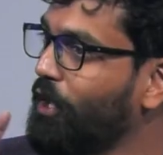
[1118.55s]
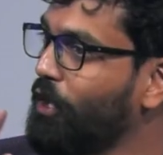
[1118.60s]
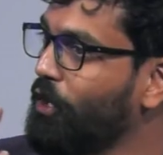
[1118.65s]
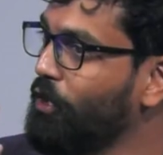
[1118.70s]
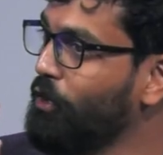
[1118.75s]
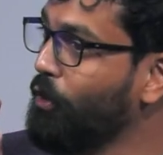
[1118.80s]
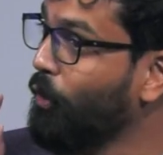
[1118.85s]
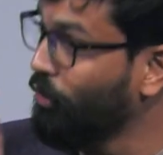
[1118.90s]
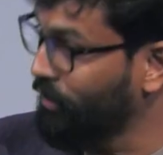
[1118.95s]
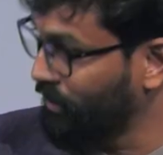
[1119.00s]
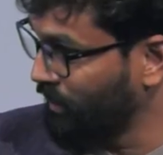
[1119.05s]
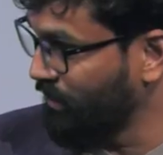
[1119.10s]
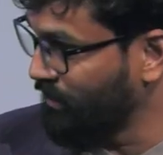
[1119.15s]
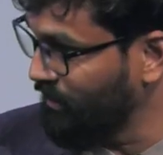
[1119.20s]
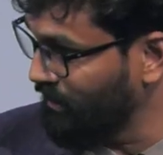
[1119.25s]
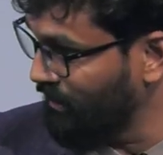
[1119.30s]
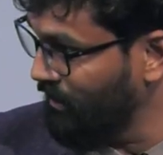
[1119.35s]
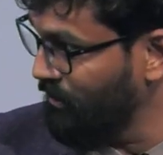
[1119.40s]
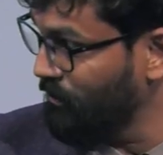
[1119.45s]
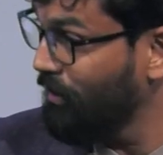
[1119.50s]
not
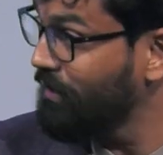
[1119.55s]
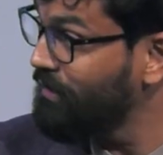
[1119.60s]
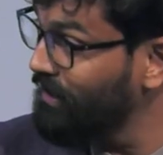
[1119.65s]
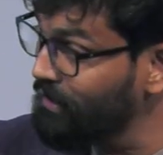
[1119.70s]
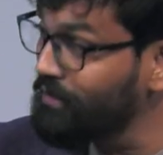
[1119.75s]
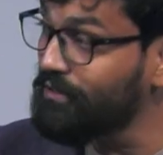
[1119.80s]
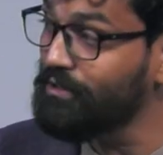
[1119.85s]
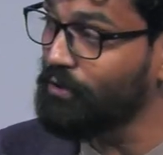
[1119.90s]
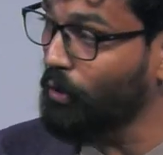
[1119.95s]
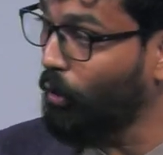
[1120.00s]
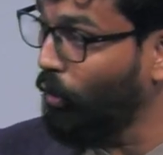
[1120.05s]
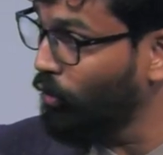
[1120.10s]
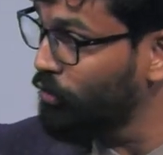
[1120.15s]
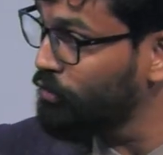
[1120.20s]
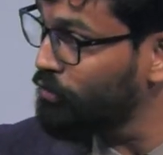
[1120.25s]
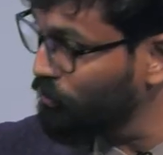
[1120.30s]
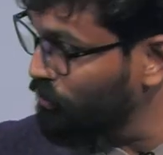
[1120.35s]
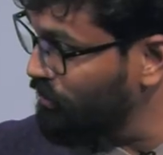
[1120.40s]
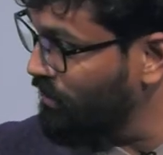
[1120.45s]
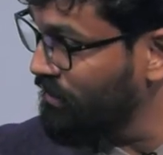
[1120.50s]
agree, but then it's
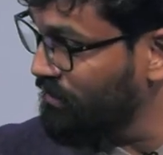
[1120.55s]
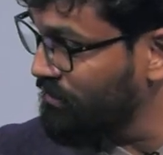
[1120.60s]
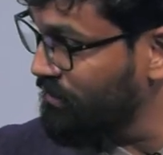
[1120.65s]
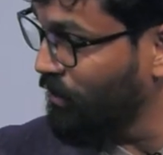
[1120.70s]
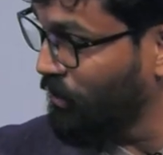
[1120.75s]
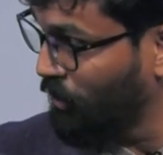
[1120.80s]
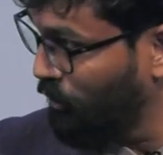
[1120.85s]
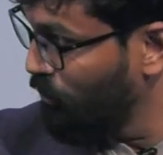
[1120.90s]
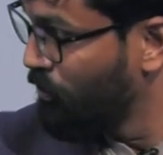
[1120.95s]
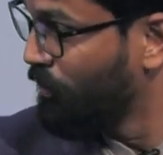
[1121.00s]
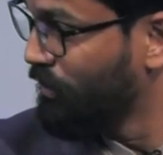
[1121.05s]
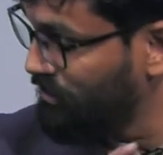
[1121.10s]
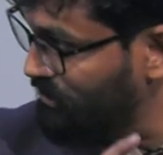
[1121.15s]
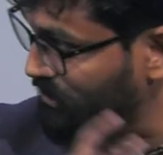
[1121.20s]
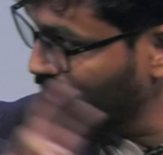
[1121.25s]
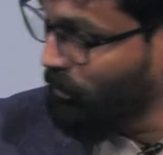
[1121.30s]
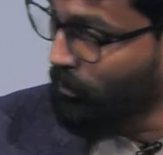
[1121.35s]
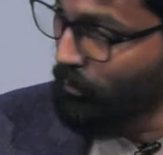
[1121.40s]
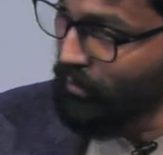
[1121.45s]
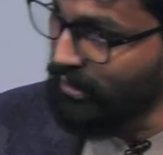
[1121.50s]
also there is a human
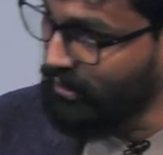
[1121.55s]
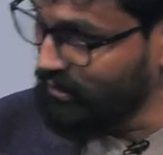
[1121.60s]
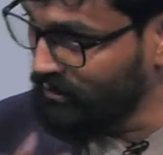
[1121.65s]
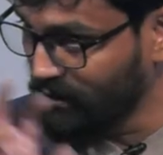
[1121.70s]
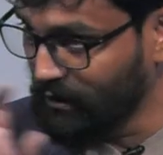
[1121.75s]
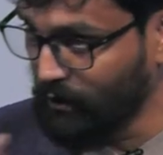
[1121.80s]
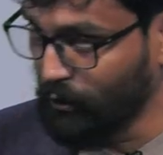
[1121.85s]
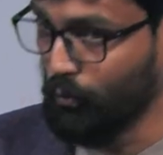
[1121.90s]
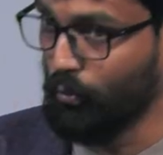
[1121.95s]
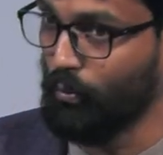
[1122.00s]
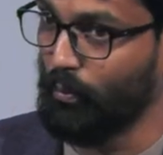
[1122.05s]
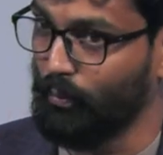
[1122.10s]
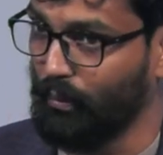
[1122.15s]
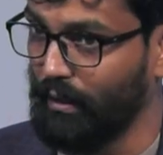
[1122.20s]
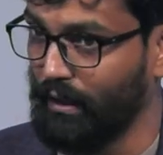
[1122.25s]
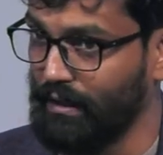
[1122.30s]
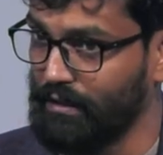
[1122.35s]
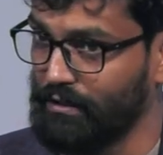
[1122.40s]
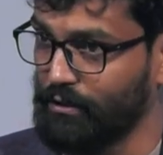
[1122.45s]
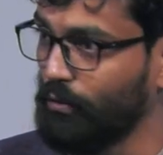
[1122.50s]
somewhere in the loop,
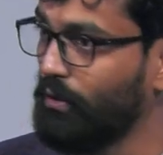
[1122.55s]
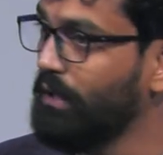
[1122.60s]
right? So